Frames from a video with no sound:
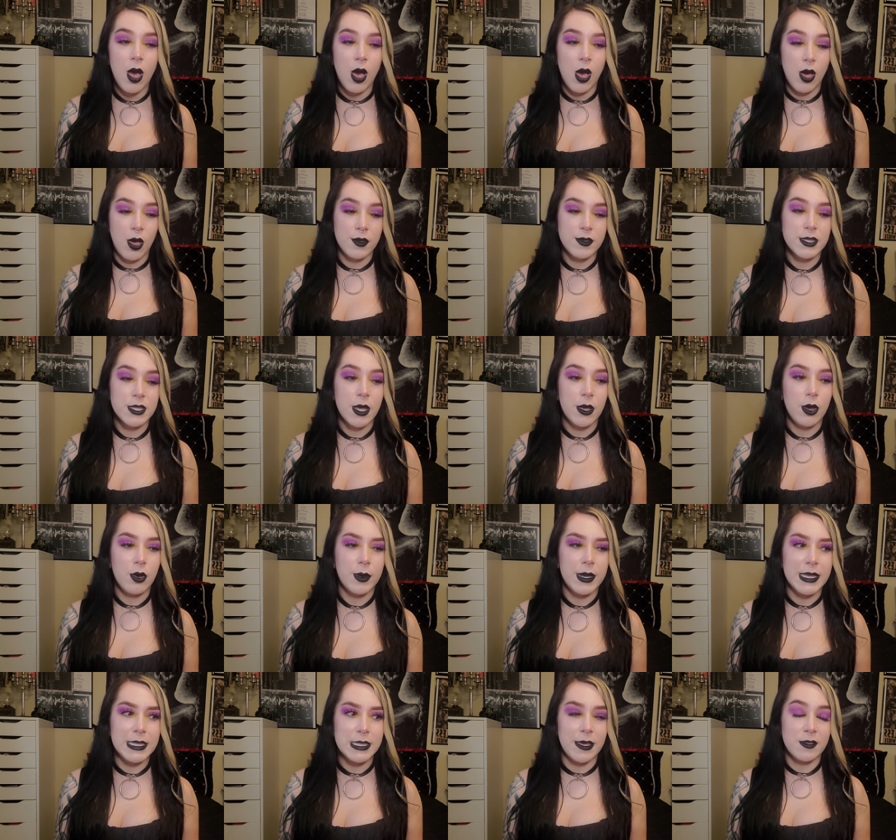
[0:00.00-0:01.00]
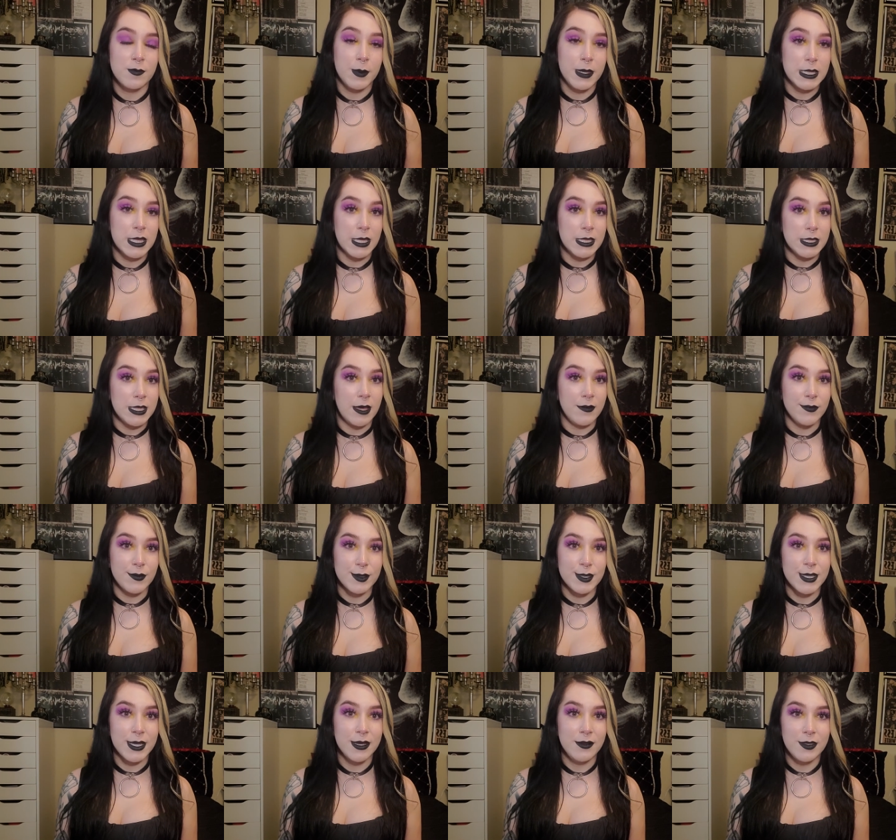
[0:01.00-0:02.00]
Also, it takes place on
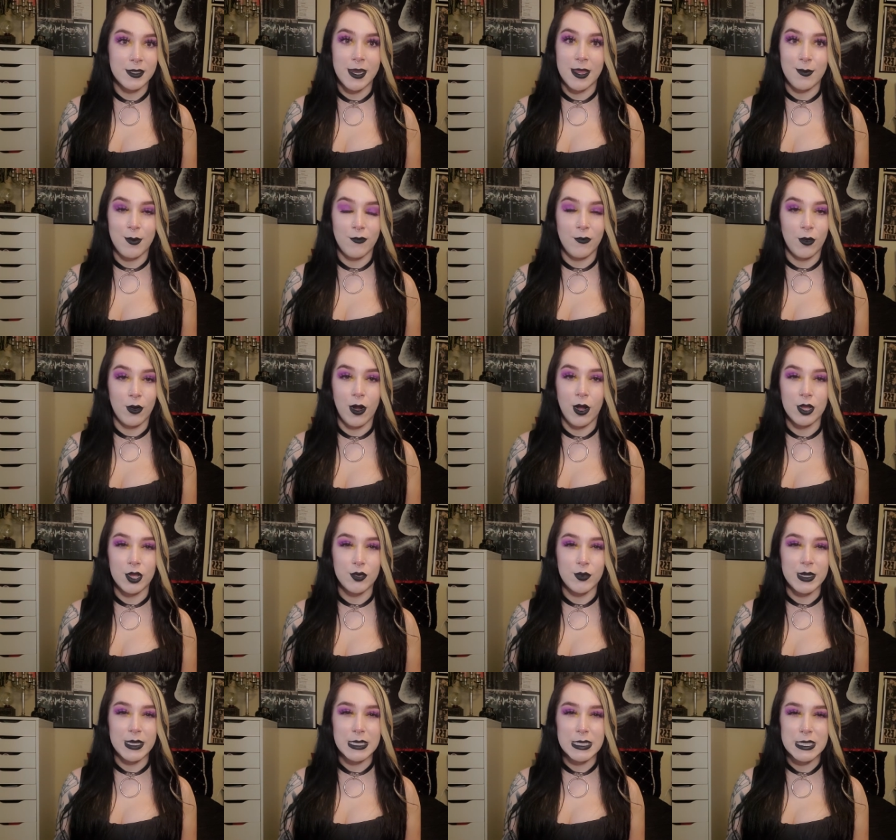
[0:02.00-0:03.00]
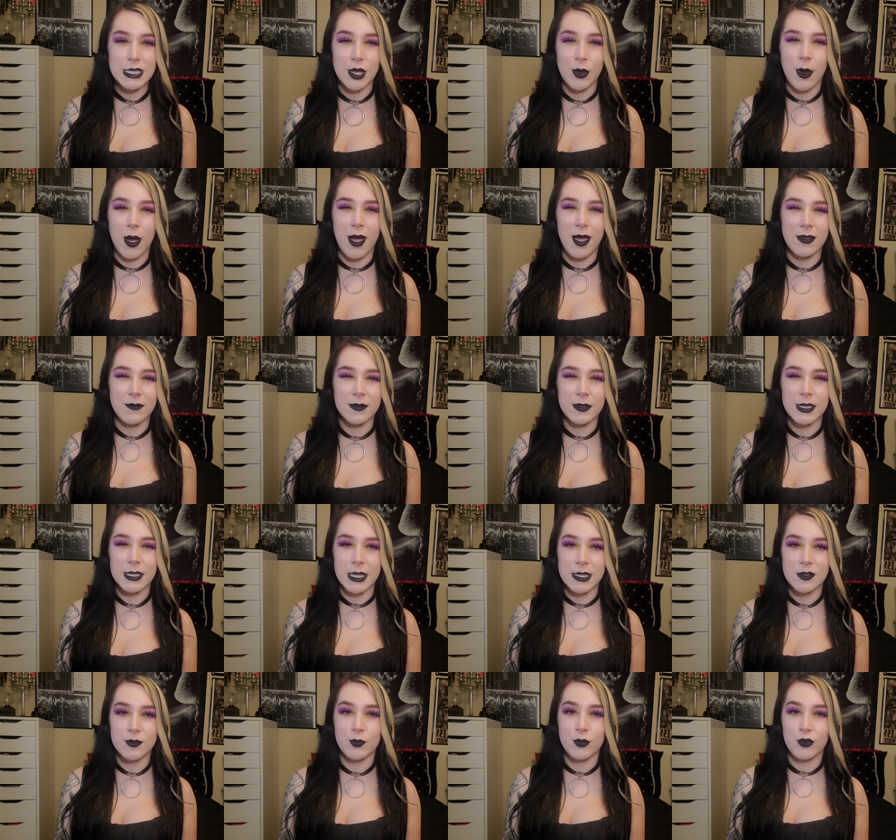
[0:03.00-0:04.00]
Devil's Night, the night before Halloween, so I feel like
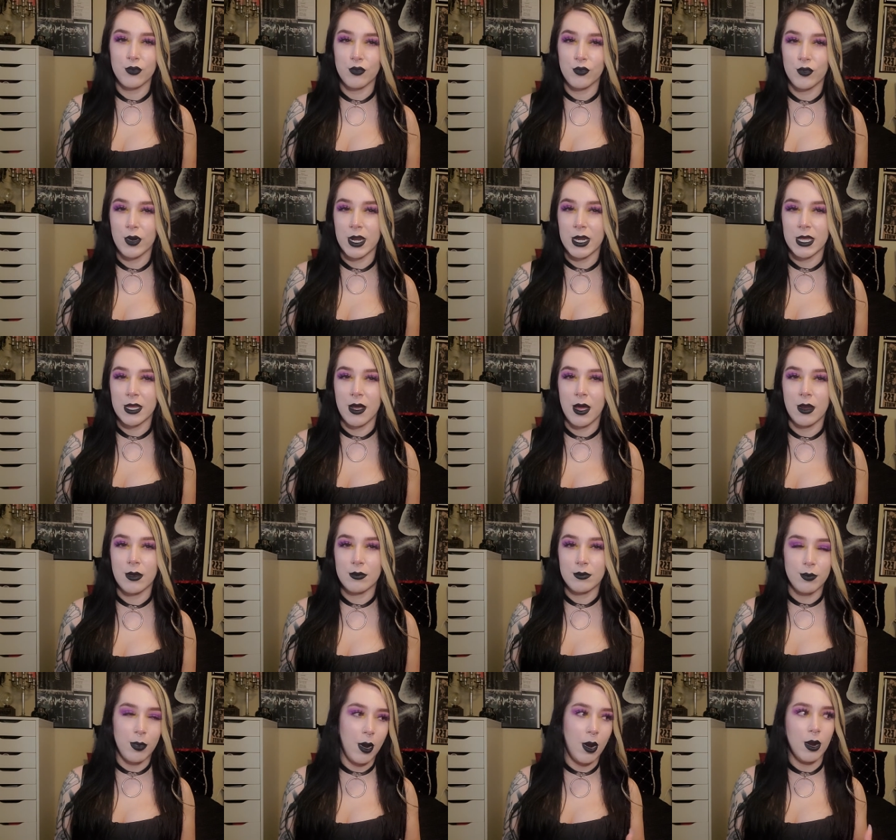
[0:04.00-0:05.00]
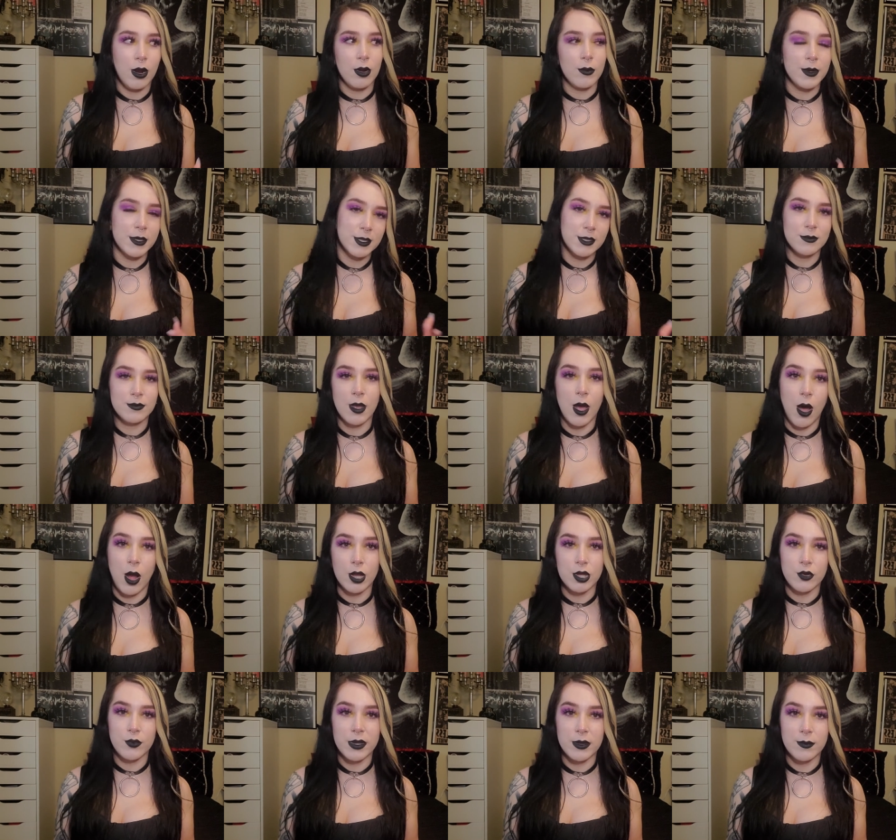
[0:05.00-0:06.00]
that's pretty on par with a
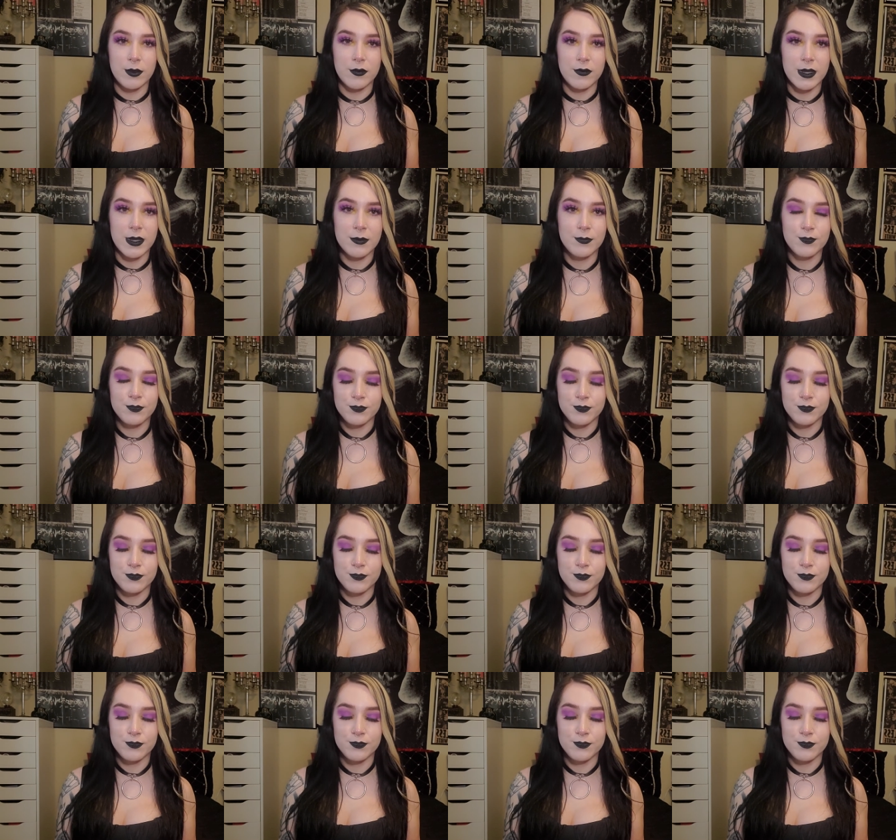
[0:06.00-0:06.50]
Halloween movie.